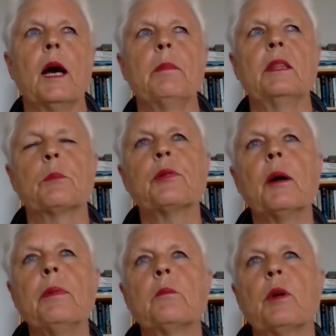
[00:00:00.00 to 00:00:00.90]
I mean, the
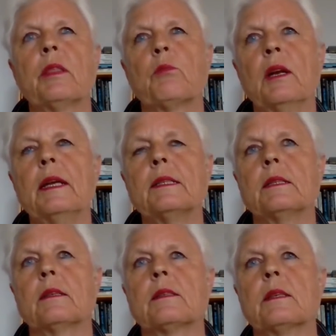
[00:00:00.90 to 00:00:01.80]
problem with the
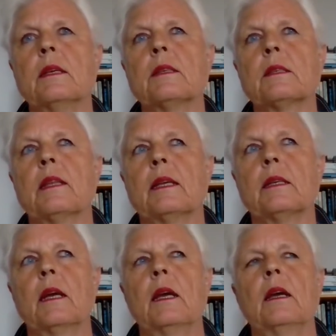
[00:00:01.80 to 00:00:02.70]
religions is
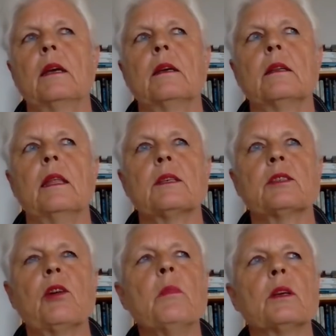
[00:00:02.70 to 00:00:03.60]
that
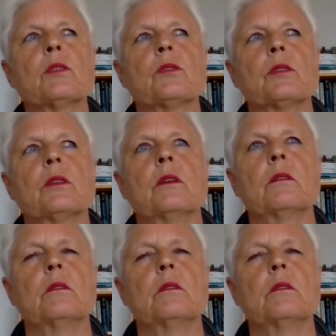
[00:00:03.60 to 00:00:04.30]
there's so much